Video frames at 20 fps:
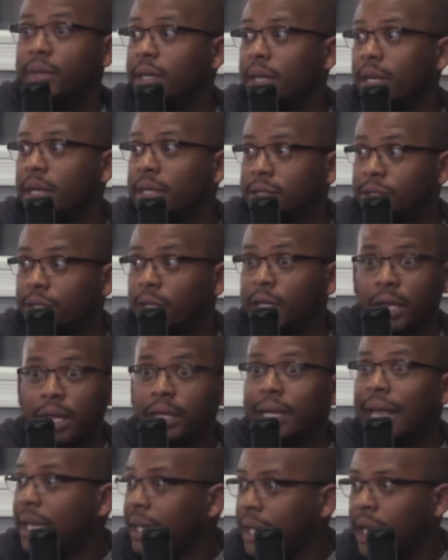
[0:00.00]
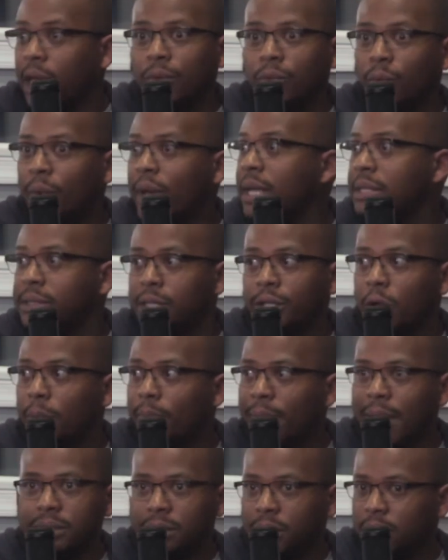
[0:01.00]
and then that kid wins, and you're
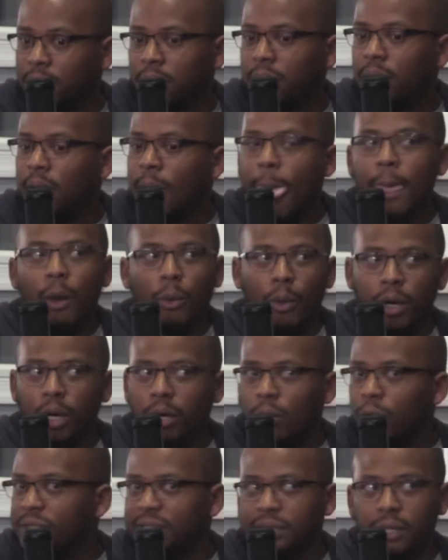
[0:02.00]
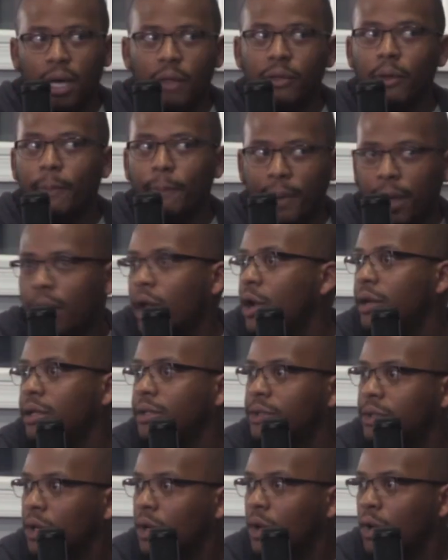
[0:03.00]
basically one of those other
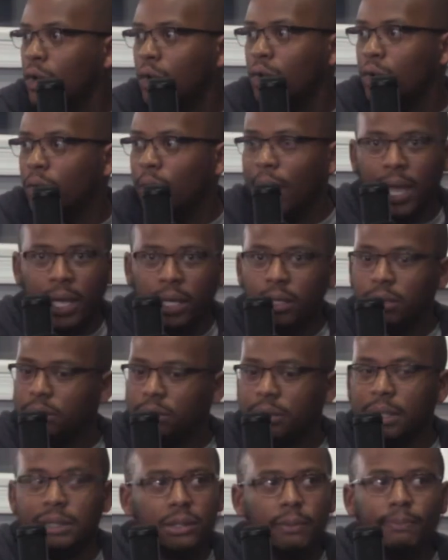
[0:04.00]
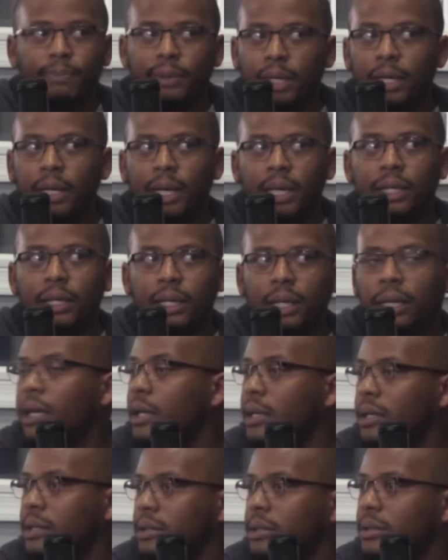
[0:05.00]
parents who ain't disciplining their
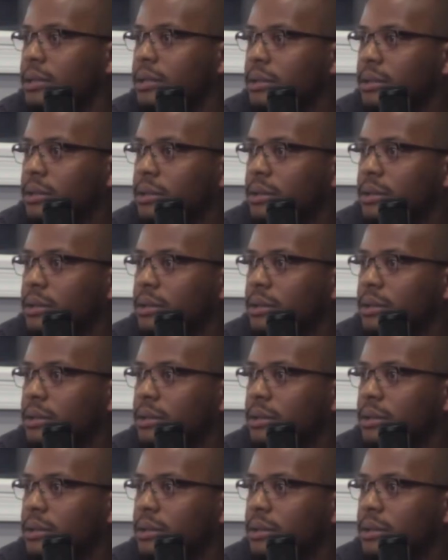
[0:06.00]
kids.